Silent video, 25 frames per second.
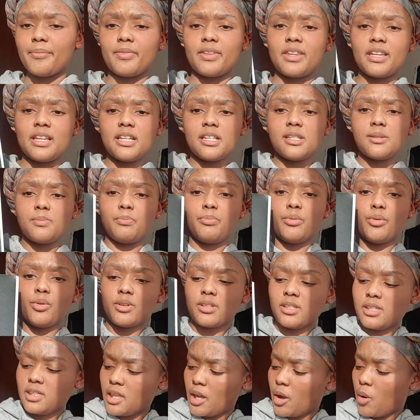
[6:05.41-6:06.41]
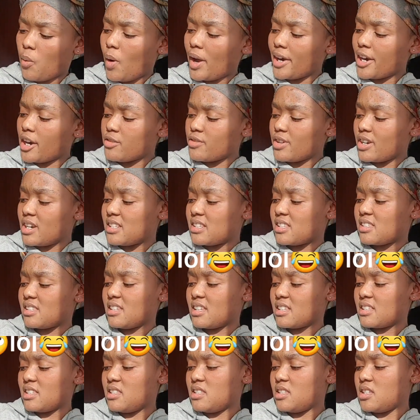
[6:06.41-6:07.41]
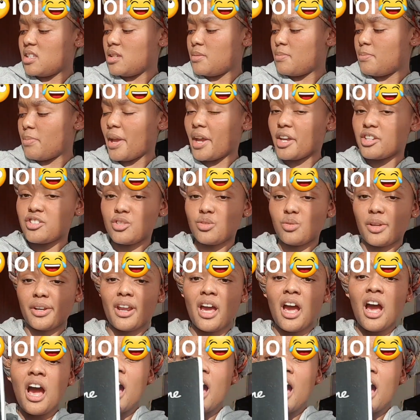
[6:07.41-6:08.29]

these books, they're 160 pages on.